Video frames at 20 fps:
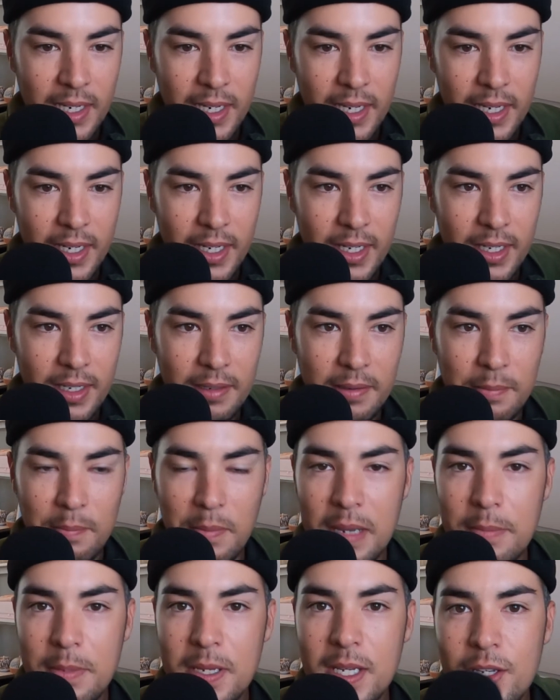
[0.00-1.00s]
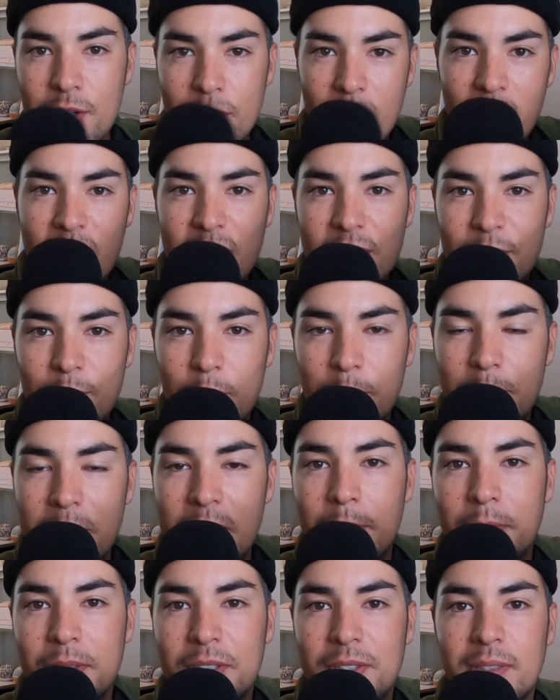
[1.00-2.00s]
and maybe you guys will be
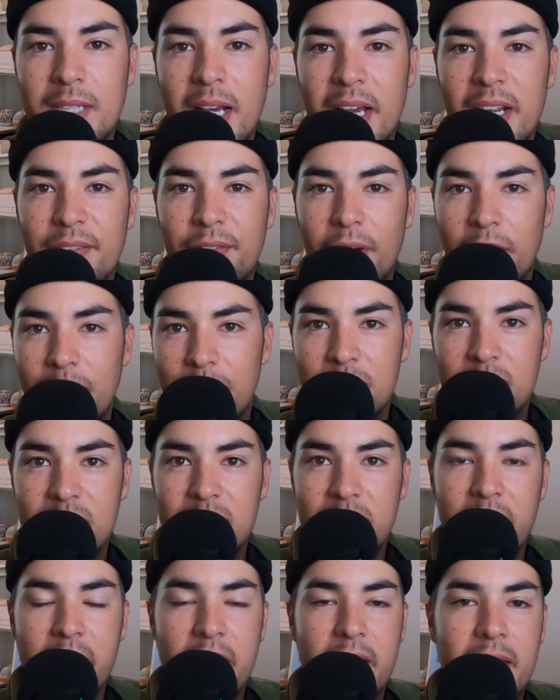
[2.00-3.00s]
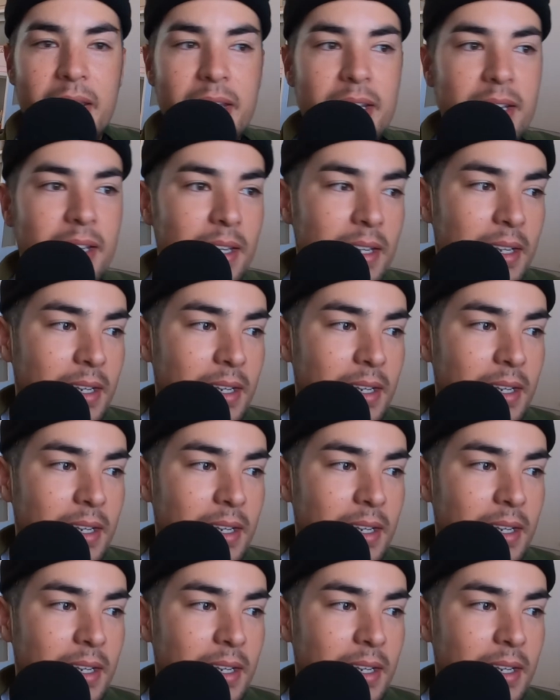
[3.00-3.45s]
able to kind of understand